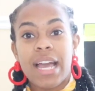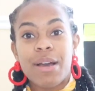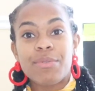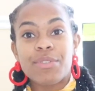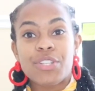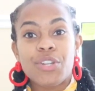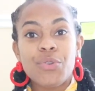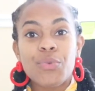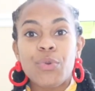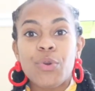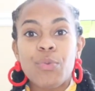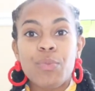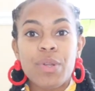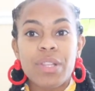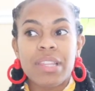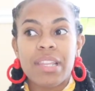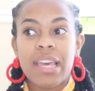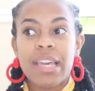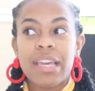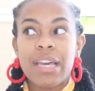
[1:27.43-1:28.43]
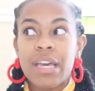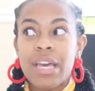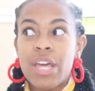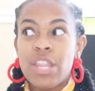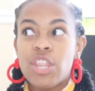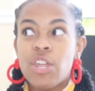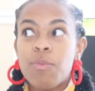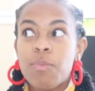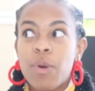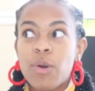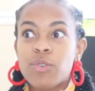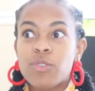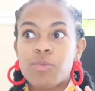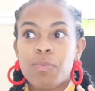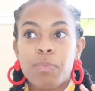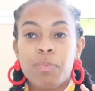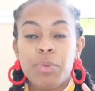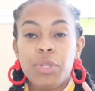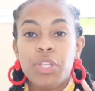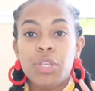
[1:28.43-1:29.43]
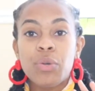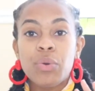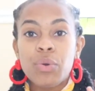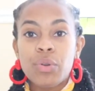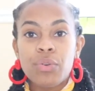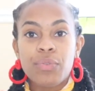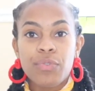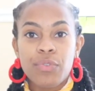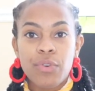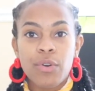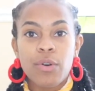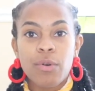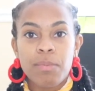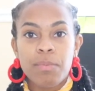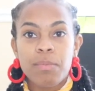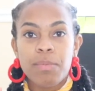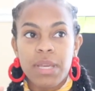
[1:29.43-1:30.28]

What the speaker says: I was in a room with like the most beautiful